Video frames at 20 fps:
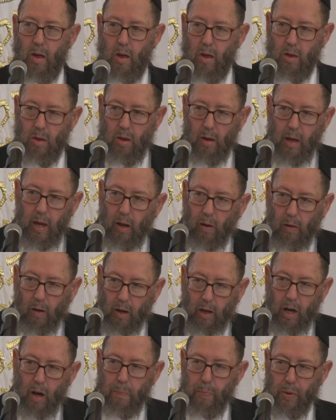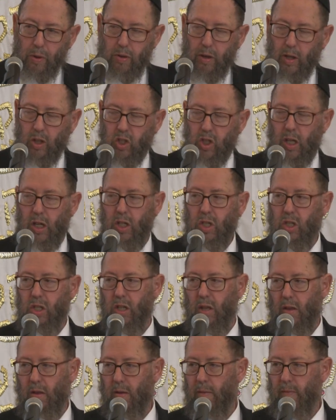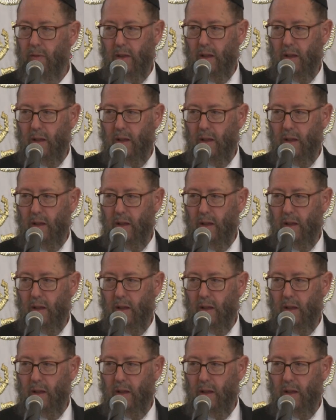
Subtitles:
So here are a couple suggestions.